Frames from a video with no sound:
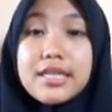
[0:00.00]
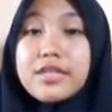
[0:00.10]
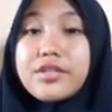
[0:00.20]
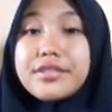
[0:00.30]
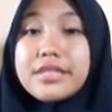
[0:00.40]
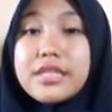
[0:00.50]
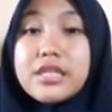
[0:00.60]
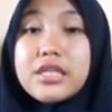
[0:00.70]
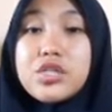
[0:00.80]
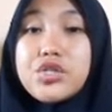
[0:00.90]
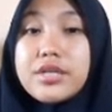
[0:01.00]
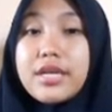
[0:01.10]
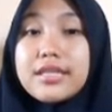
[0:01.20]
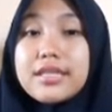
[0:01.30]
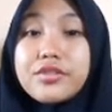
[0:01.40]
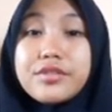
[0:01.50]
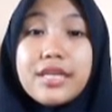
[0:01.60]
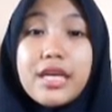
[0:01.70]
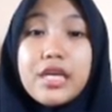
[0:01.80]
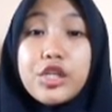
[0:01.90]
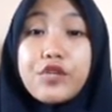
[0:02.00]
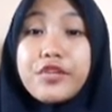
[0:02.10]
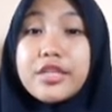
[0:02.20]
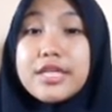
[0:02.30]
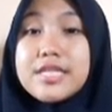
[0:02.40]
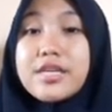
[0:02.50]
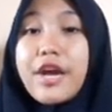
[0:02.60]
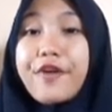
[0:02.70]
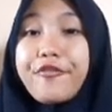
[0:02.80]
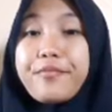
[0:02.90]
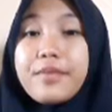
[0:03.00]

e-learning teaching and learning activities have